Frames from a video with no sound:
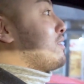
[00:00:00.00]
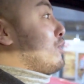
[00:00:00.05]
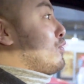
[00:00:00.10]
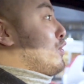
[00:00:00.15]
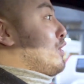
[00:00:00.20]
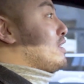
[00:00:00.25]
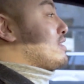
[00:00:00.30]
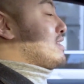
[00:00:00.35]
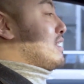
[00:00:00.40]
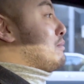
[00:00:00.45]
of the
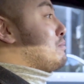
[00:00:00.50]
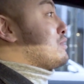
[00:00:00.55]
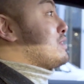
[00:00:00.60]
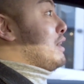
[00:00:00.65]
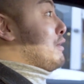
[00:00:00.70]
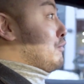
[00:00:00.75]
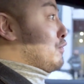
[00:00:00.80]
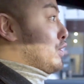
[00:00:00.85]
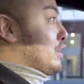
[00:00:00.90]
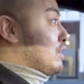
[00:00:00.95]
things that I'm
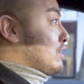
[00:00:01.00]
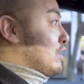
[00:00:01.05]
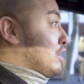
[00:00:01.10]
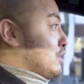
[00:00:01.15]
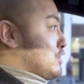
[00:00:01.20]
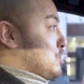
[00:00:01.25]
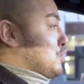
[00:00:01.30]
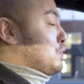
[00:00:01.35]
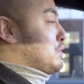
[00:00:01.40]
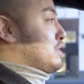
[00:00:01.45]
definitely
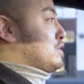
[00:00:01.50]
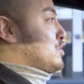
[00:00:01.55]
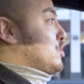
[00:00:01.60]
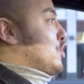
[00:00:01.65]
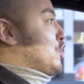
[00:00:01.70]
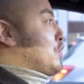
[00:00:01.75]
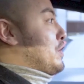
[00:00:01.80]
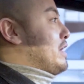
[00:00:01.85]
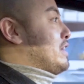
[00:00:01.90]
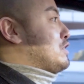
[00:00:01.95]
going to do this
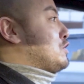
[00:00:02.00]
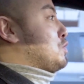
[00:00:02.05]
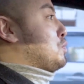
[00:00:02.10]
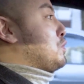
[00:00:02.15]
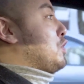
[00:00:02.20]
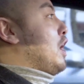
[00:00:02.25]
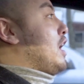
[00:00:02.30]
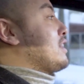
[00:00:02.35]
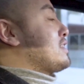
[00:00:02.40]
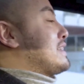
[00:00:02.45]
year is to
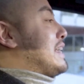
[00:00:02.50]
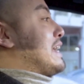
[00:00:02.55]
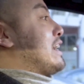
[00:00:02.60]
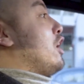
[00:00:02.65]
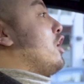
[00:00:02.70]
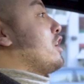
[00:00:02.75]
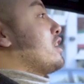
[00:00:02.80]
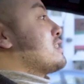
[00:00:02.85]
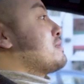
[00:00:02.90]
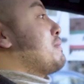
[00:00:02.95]
not take
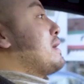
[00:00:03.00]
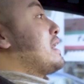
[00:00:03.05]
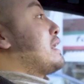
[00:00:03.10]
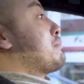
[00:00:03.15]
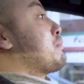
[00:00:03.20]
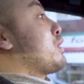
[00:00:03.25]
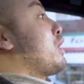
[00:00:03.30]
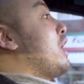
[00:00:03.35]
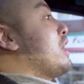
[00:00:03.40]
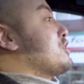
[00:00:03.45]
on as
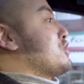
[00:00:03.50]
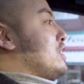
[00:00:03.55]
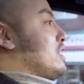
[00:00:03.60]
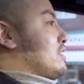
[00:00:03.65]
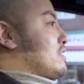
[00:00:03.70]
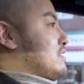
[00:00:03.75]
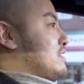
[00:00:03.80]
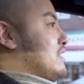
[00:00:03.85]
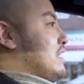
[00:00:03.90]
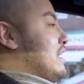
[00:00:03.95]
many
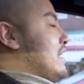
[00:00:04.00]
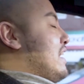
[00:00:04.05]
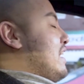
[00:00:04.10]
projects.